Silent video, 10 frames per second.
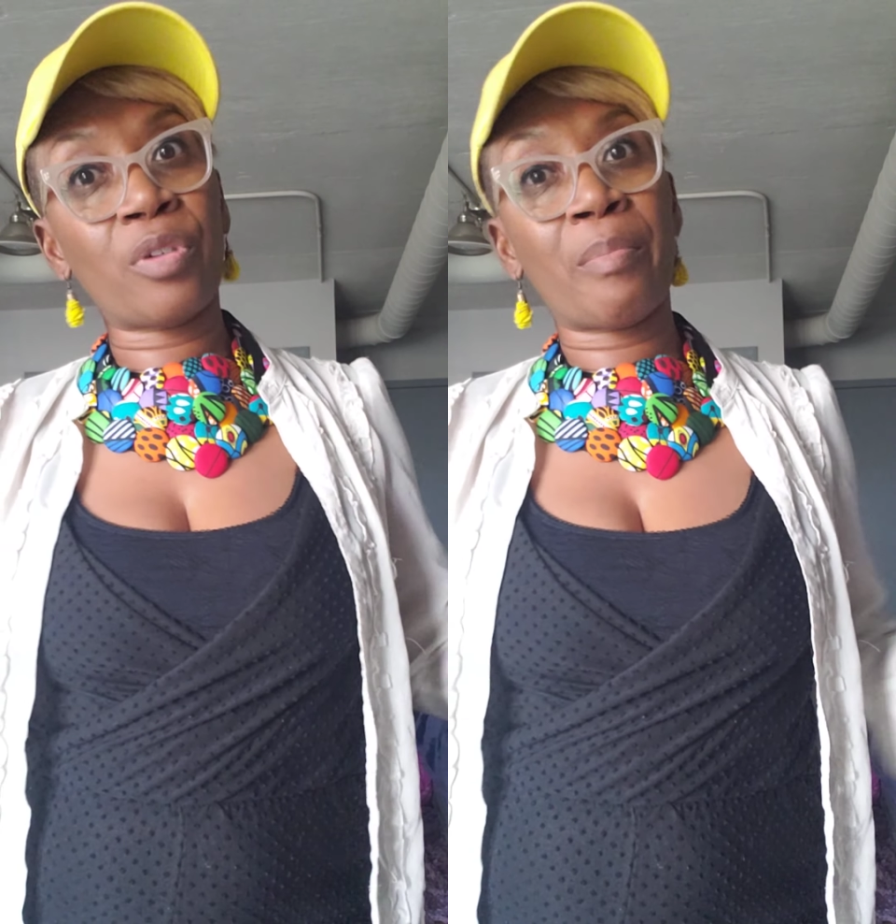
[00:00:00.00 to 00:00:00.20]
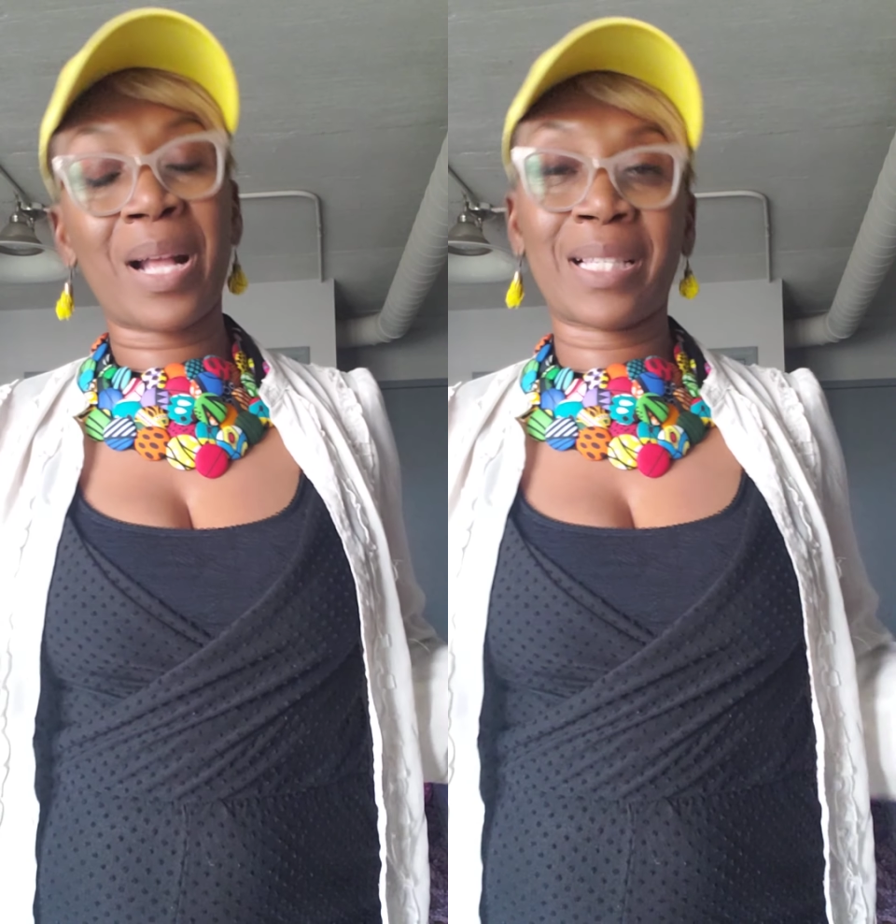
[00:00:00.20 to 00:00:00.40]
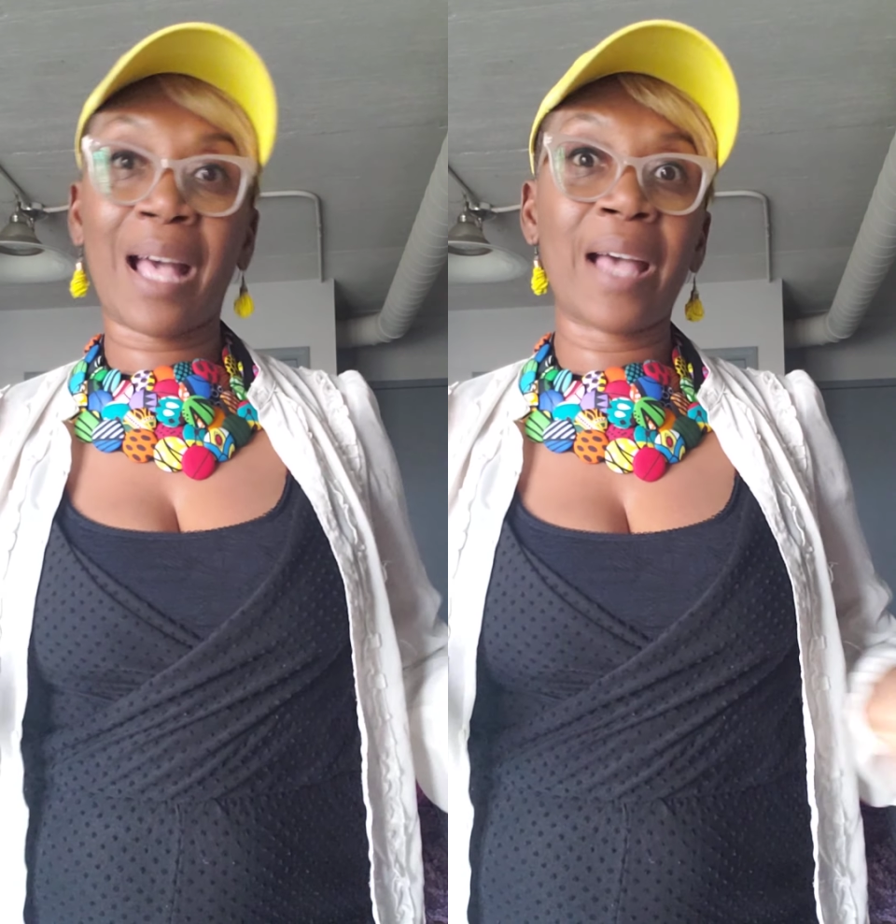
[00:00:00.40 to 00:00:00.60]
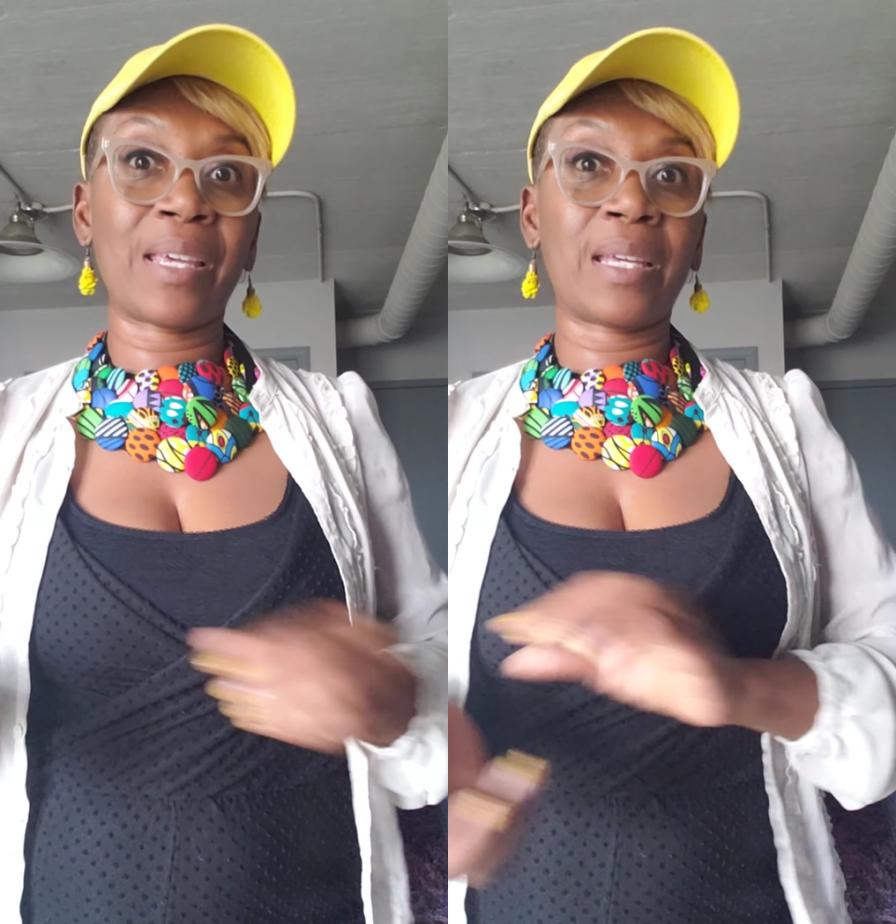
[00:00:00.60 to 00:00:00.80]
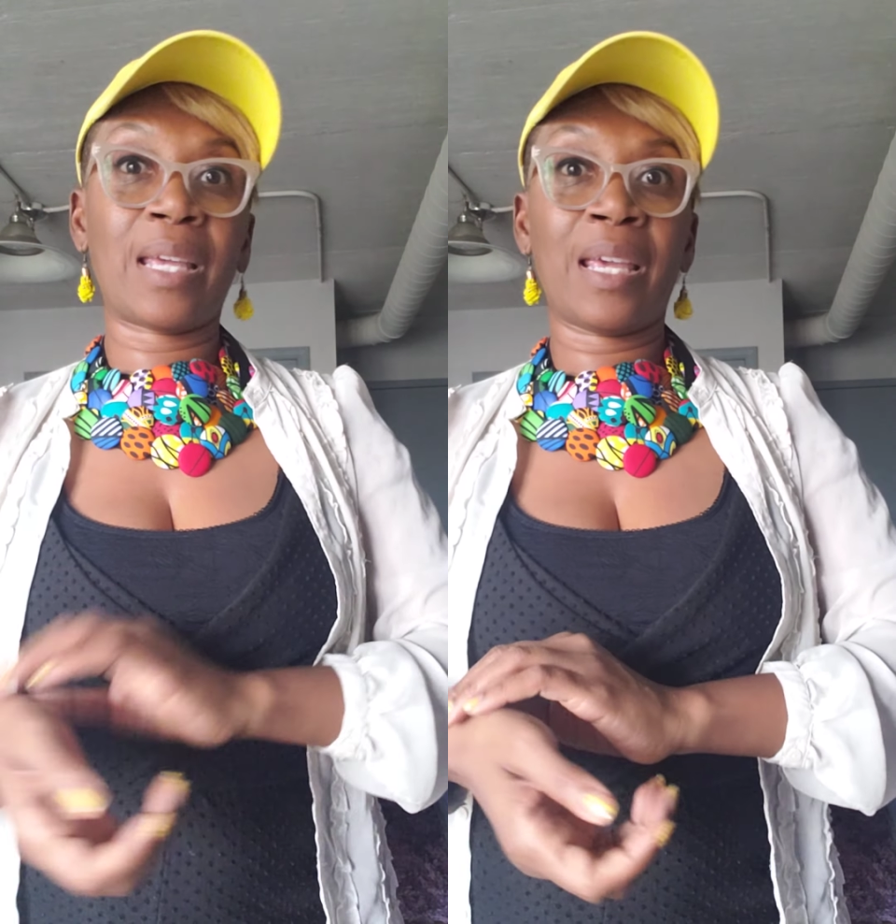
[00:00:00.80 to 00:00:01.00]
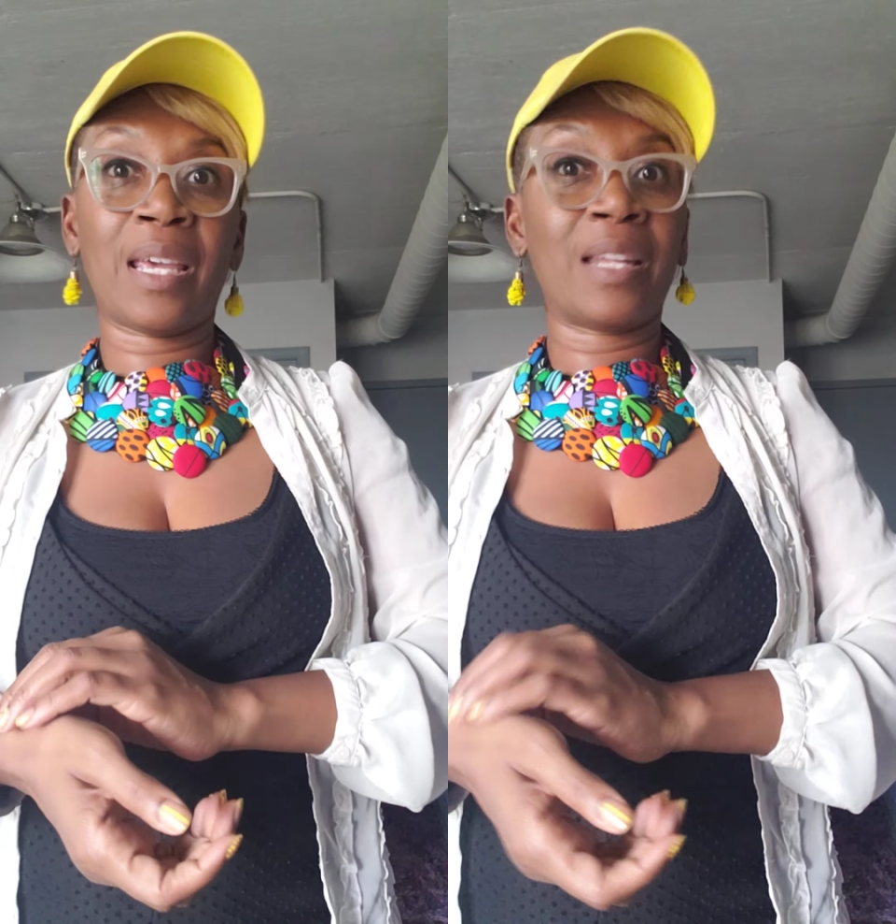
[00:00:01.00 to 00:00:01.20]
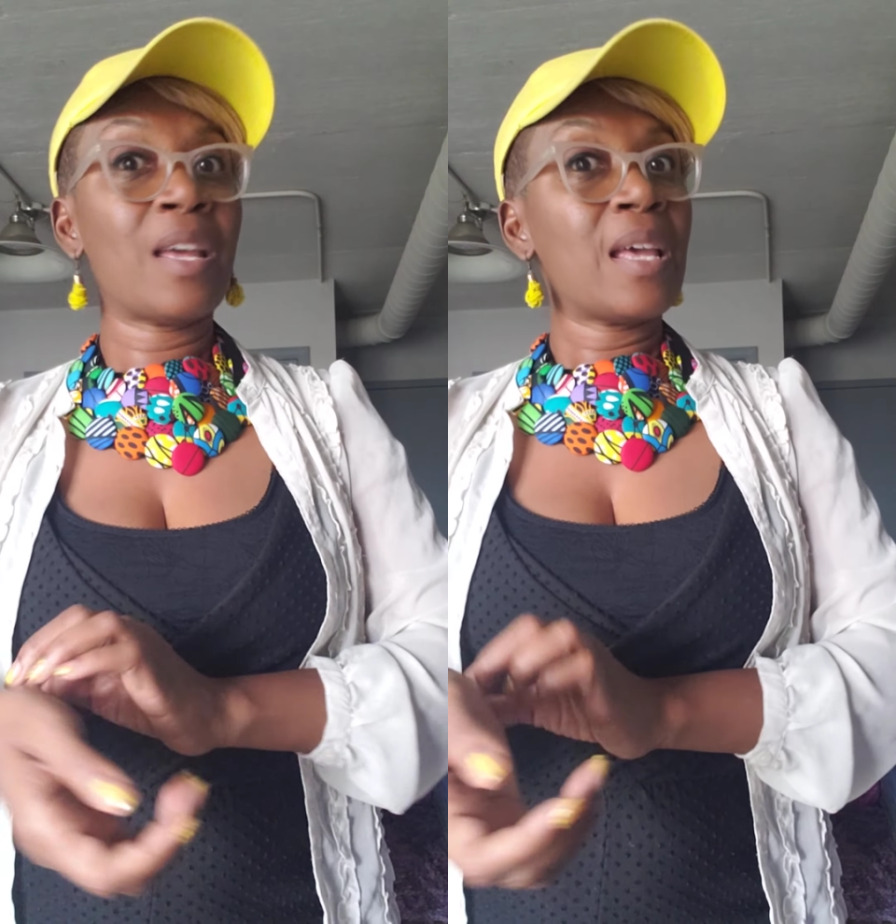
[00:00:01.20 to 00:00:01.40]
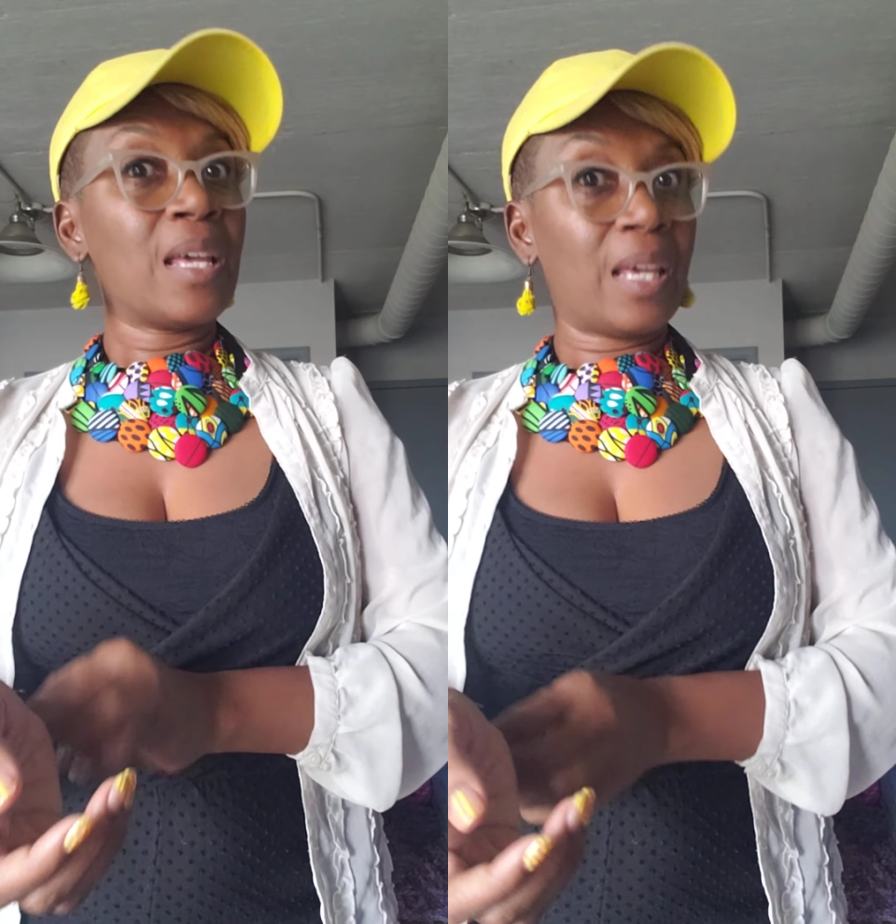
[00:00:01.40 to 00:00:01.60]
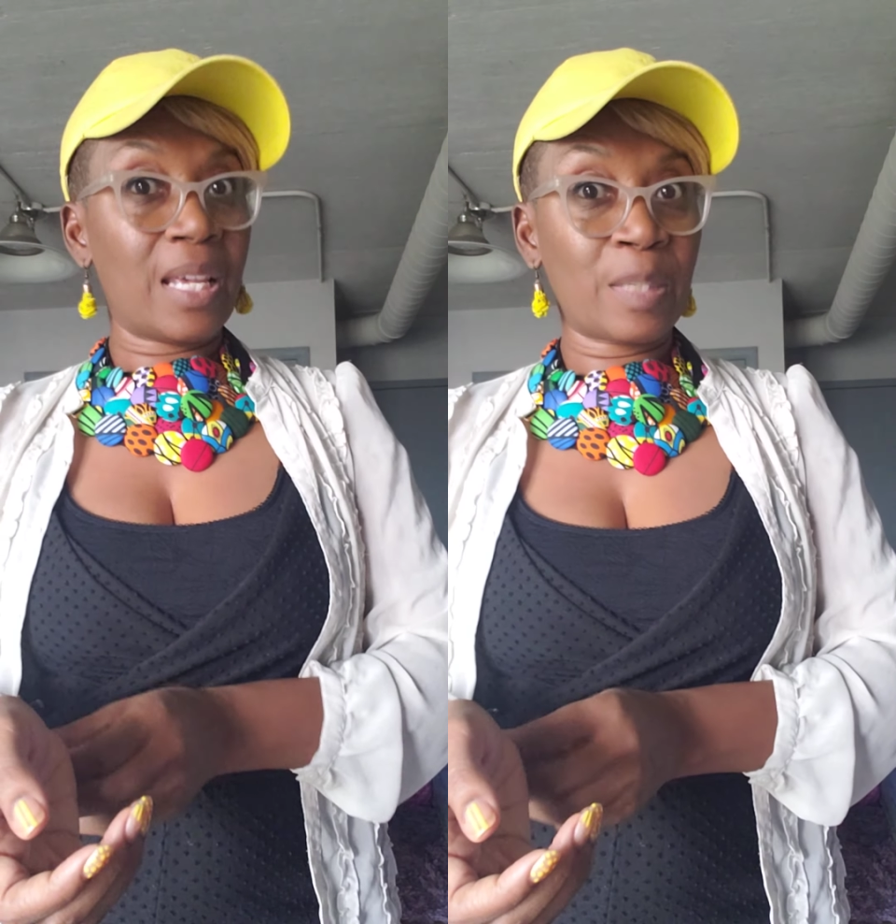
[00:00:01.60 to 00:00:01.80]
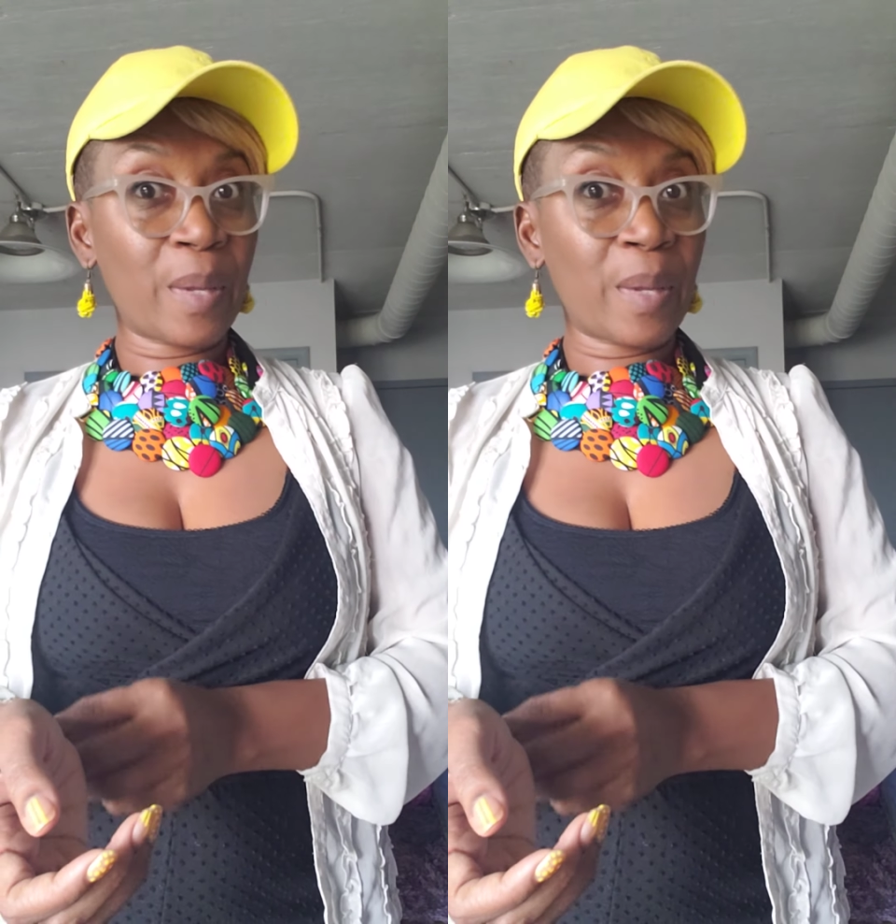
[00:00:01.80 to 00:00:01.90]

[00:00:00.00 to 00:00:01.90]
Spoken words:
from my diet. And it's